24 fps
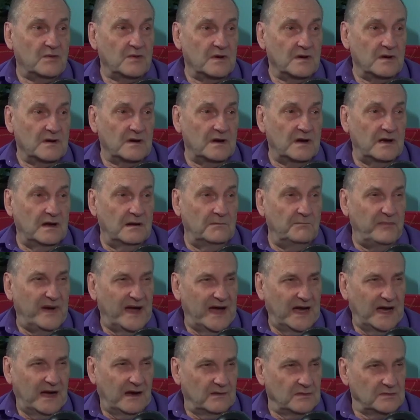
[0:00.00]
were
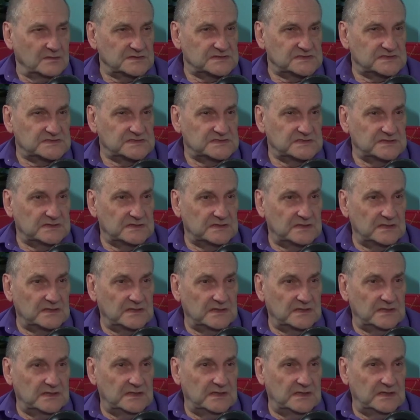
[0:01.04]
about
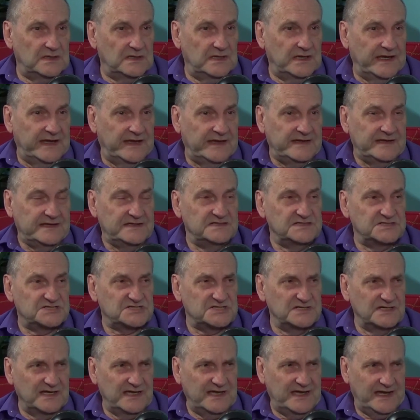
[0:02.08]
an
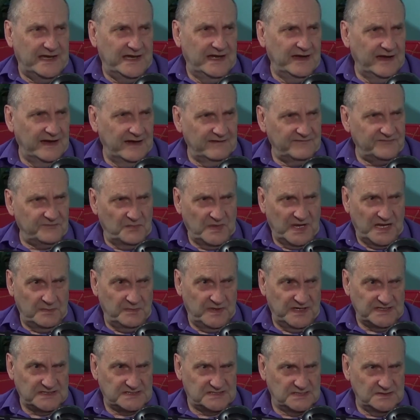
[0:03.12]
inch and a half,
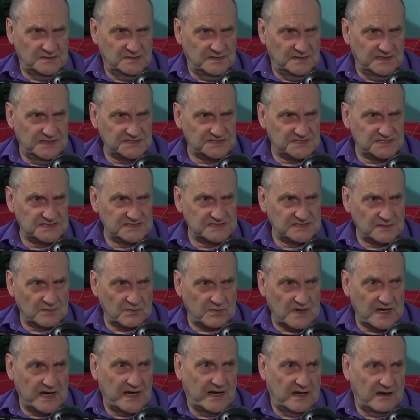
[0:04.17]
maybe two inches
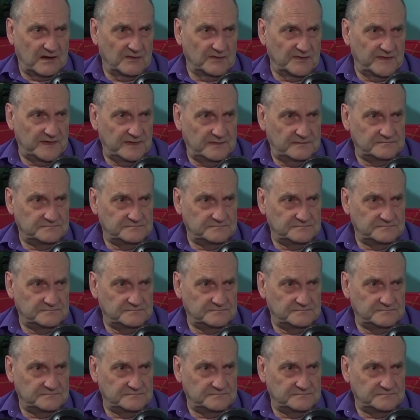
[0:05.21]
around.